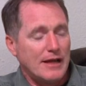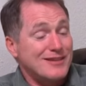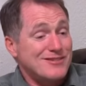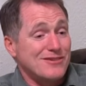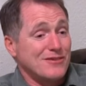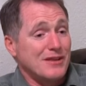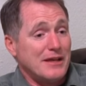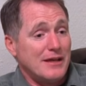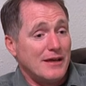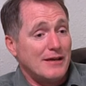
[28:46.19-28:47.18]
And
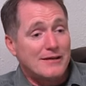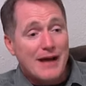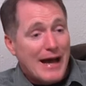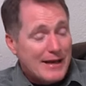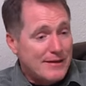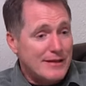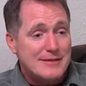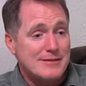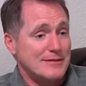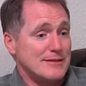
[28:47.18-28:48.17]
certainly, God
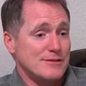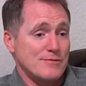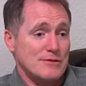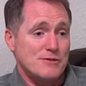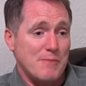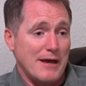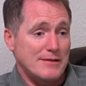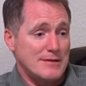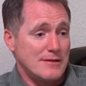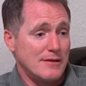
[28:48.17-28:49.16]
isn't
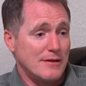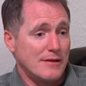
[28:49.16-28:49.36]
disrespected.